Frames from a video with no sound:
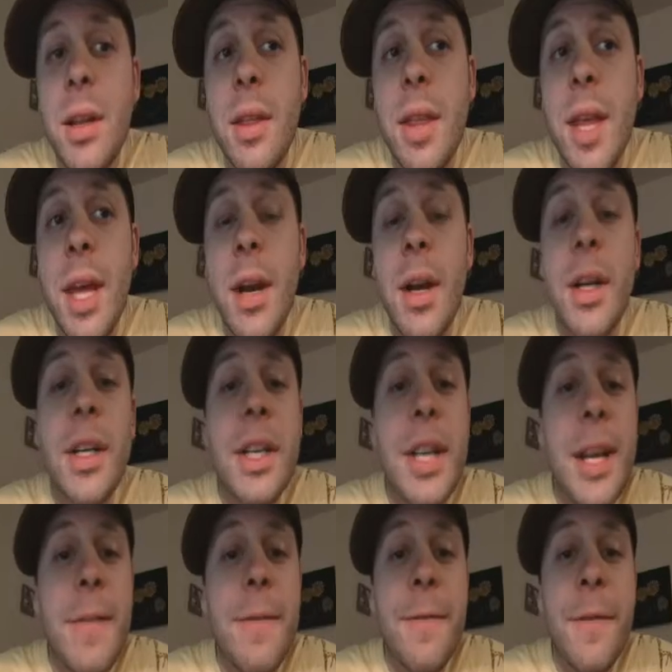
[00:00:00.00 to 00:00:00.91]
that are
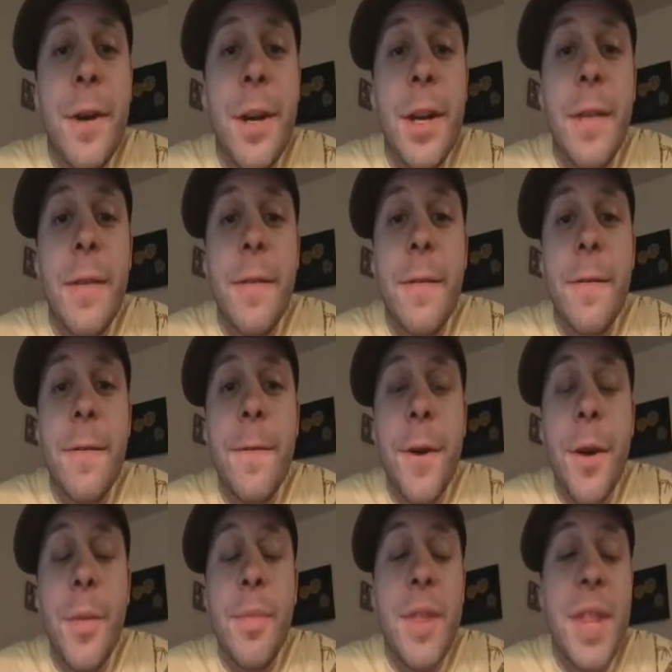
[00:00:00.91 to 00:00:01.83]
different
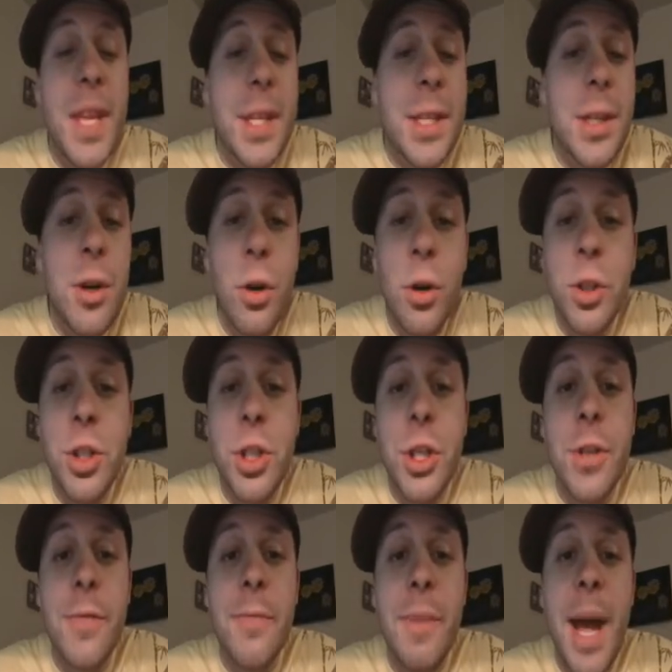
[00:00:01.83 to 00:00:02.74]
from this
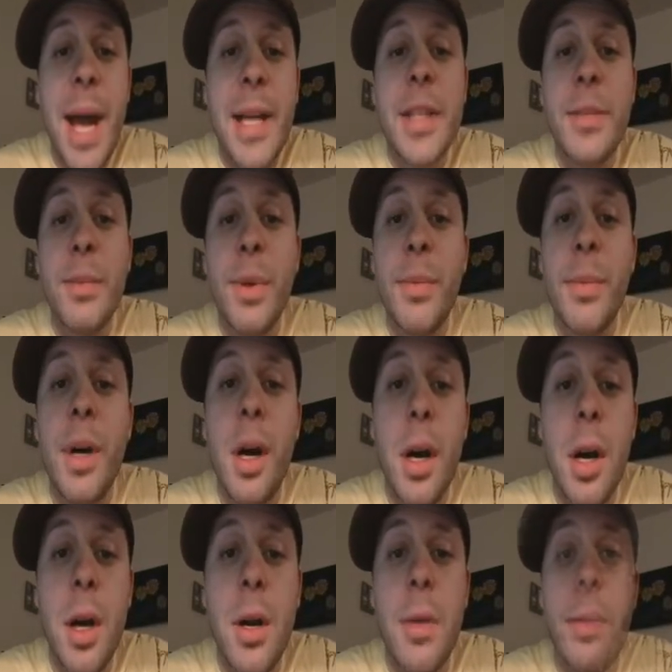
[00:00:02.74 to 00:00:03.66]
culture of maximum
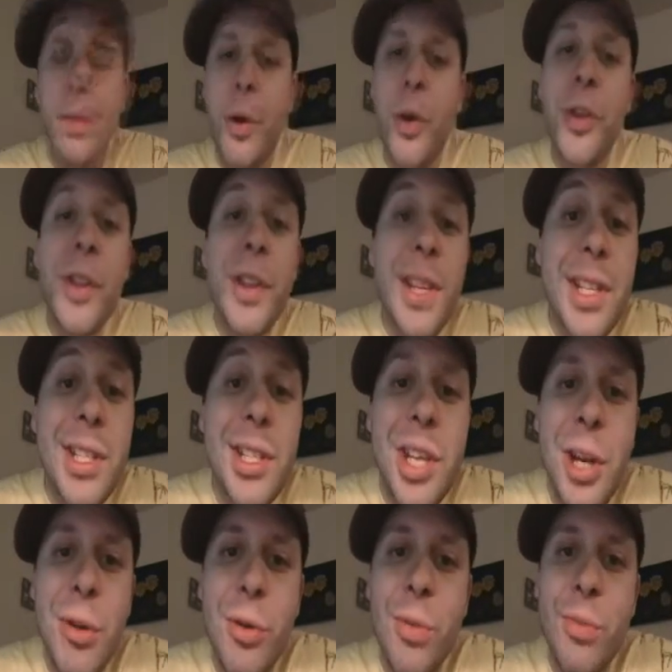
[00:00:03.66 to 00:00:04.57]
harm. Both of these
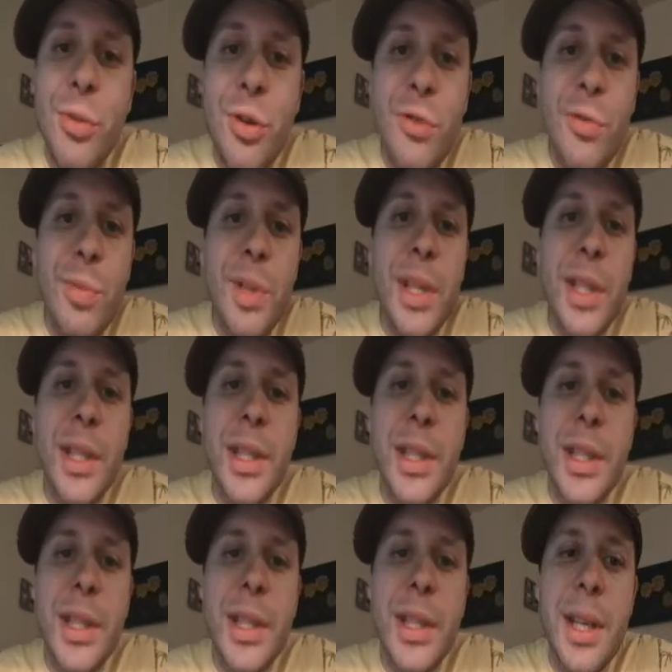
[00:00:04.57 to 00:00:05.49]
general
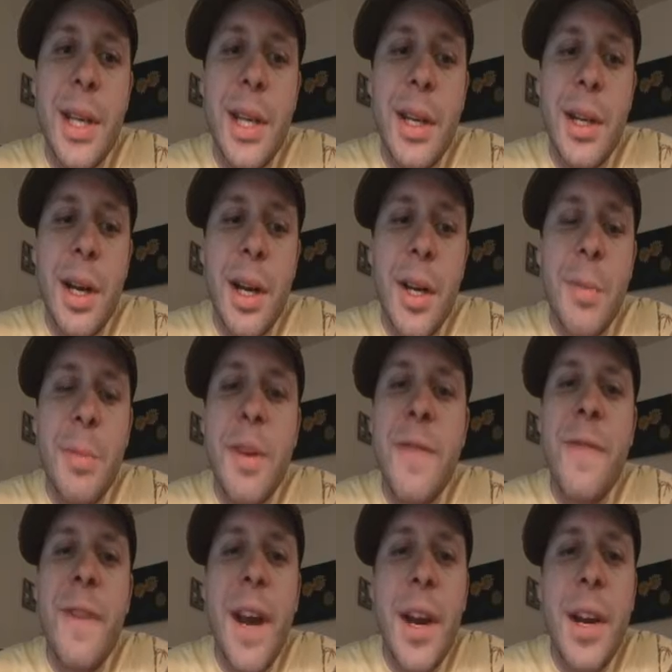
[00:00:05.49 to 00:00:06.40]
movements are going to
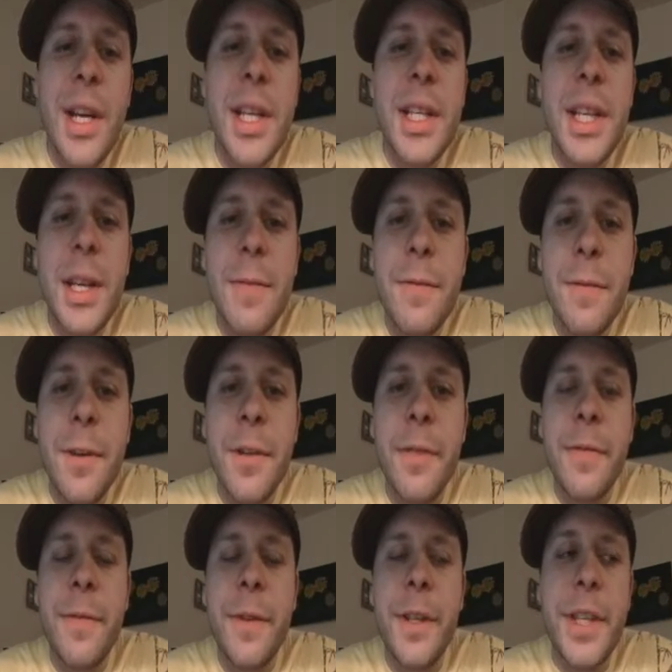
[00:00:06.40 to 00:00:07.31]
be very
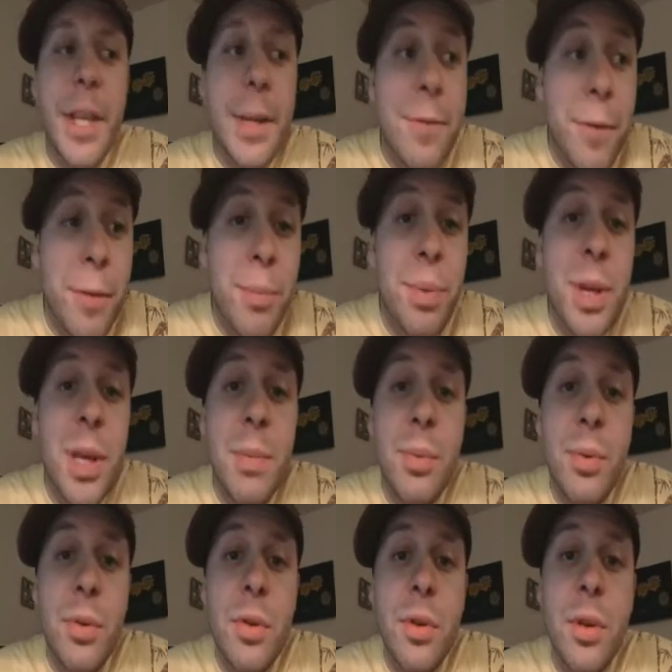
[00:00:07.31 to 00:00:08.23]
different for different
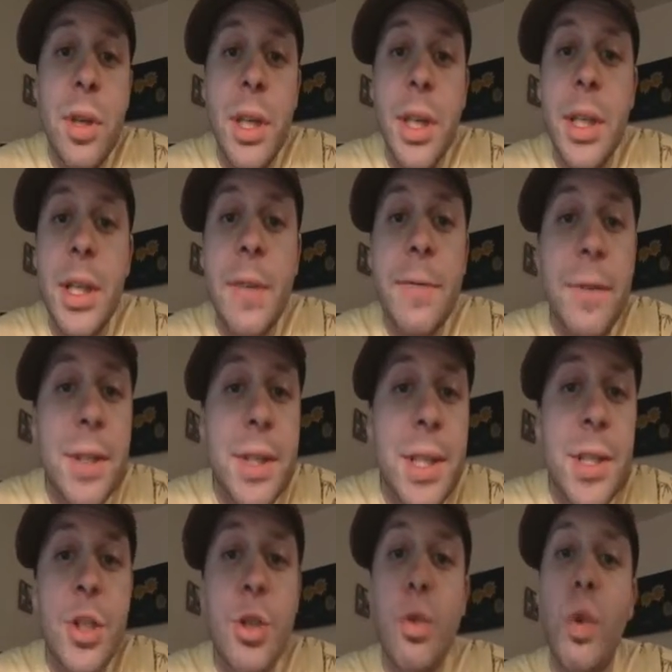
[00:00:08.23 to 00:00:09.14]
people in different
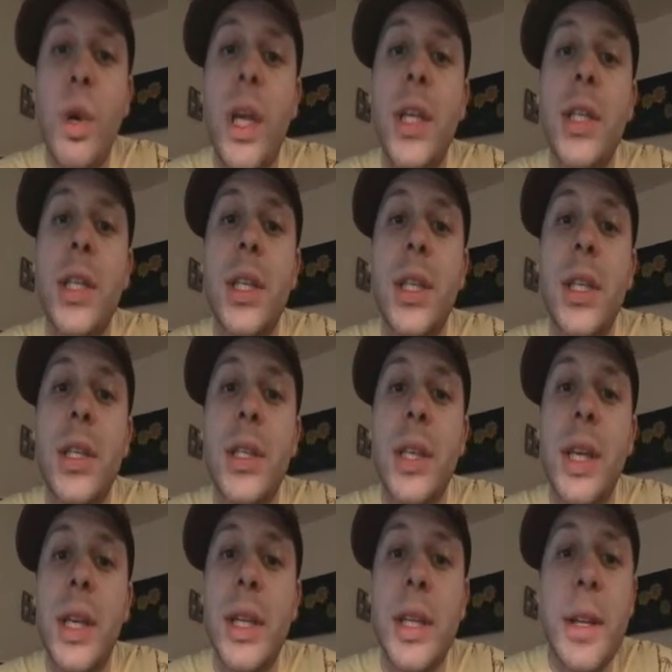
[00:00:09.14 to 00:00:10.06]

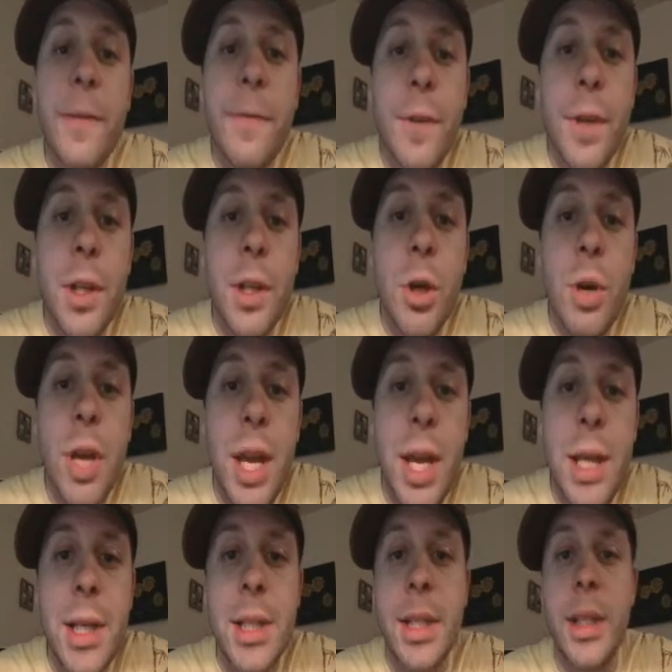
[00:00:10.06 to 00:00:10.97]
situations and different
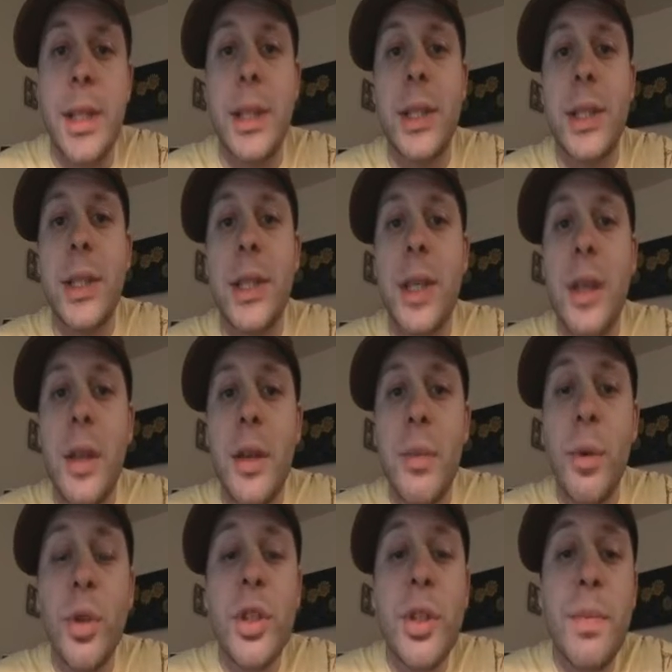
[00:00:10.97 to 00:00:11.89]
locations.
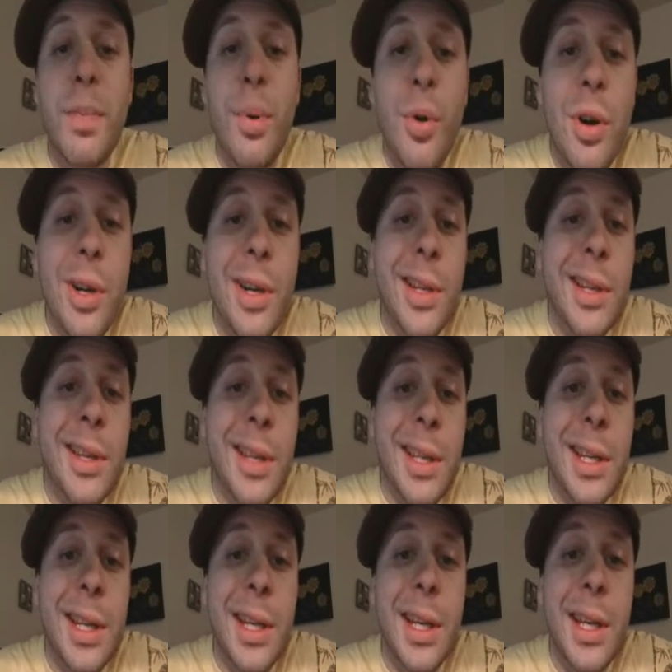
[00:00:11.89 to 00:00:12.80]
The most important
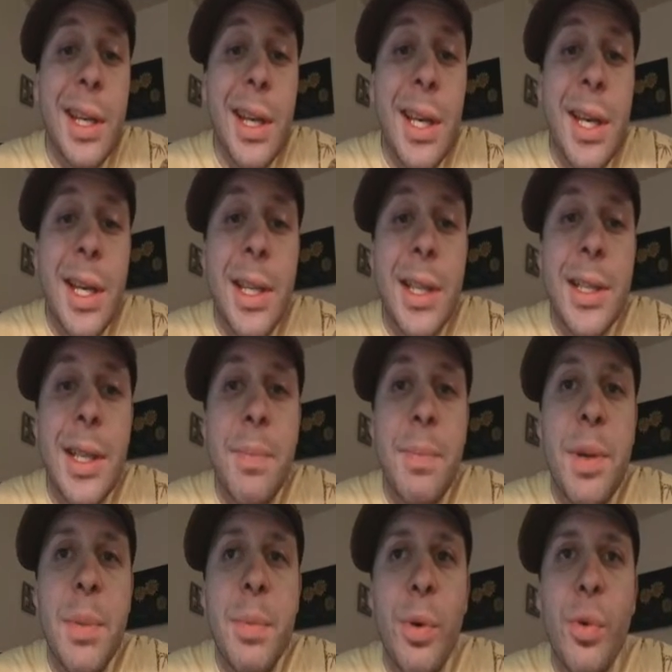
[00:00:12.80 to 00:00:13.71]
thing is
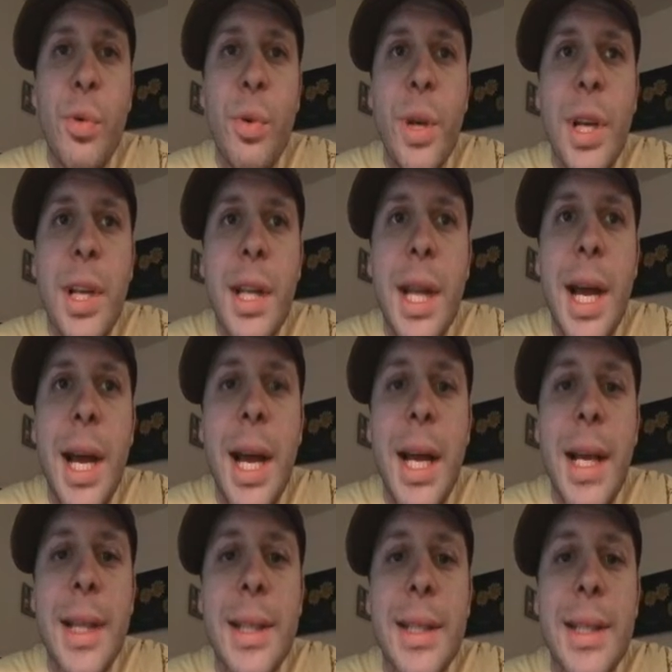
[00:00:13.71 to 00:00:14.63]
that people
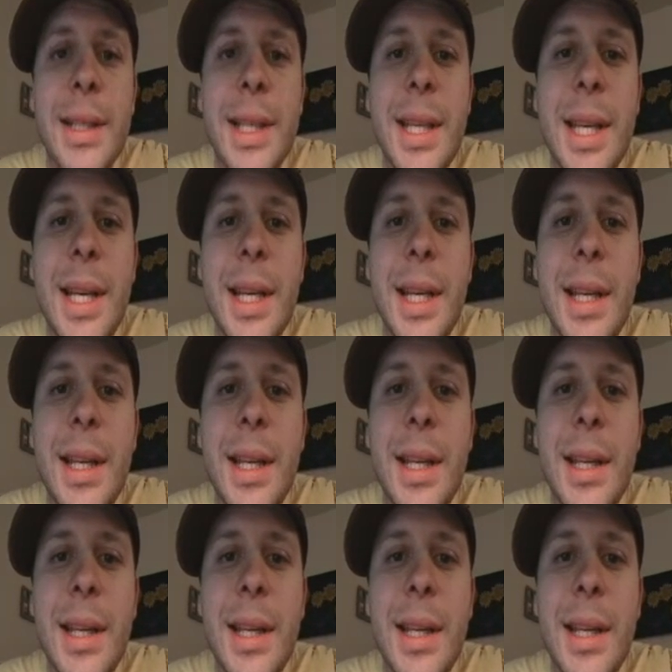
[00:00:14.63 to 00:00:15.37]
realize that